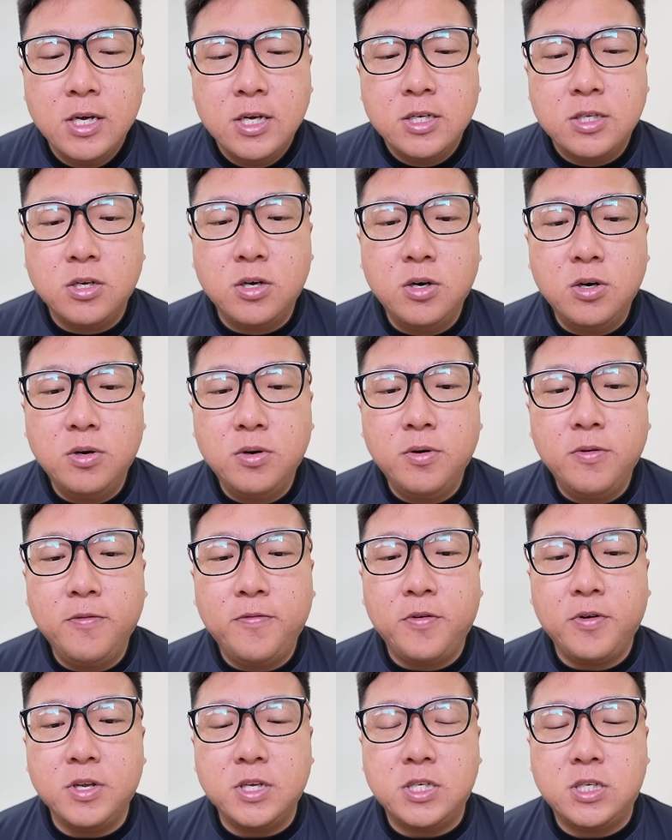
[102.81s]
So
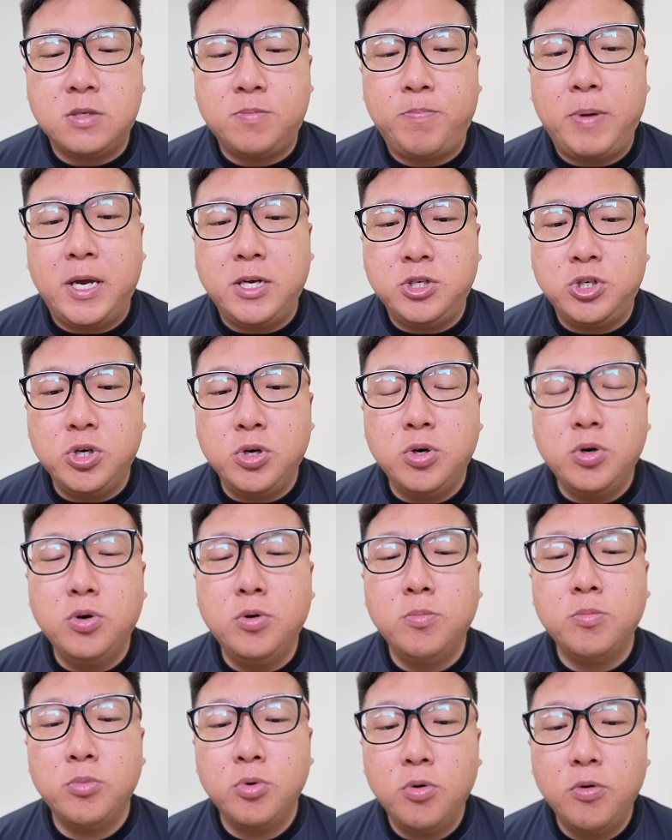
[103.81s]
for the
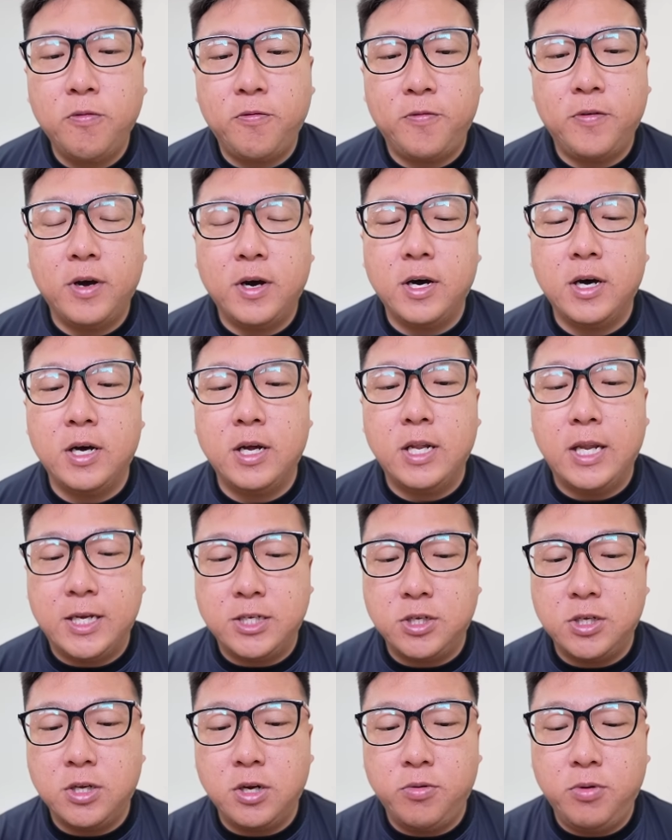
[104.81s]
special move
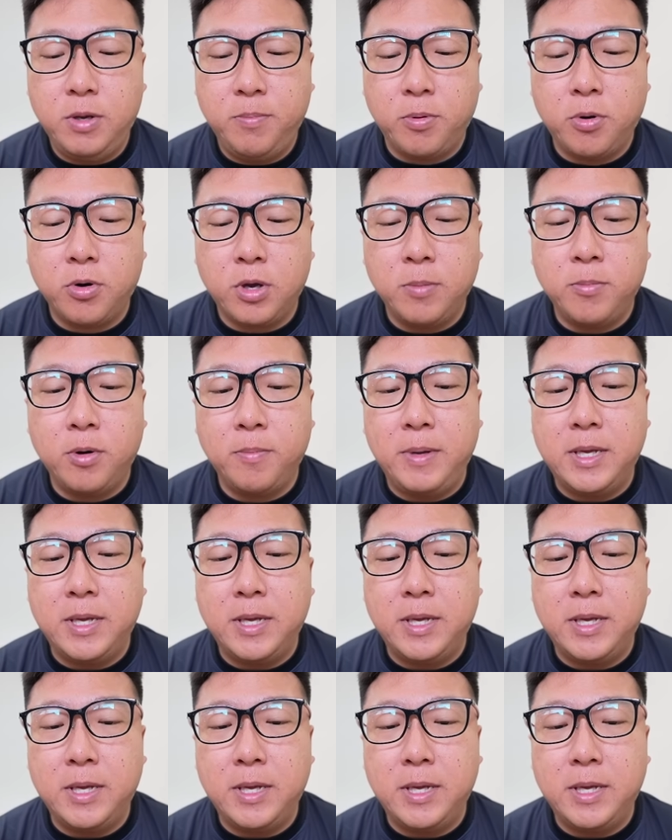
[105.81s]
legendary Pokemon,